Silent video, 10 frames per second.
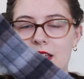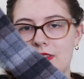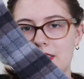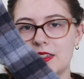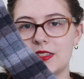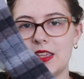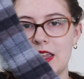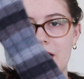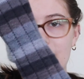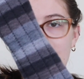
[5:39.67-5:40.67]
This is
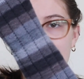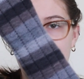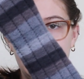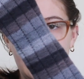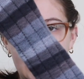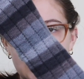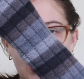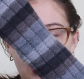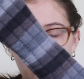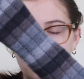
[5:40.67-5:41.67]
the Vanilla
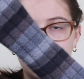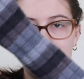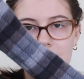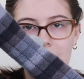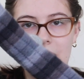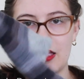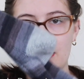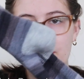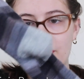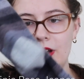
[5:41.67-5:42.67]
Latte, which is
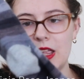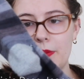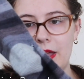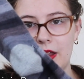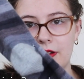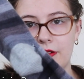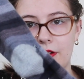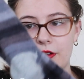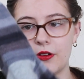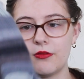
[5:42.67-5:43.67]
a free pattern
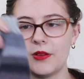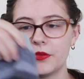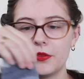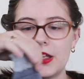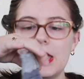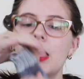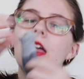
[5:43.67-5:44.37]
on Ravelry.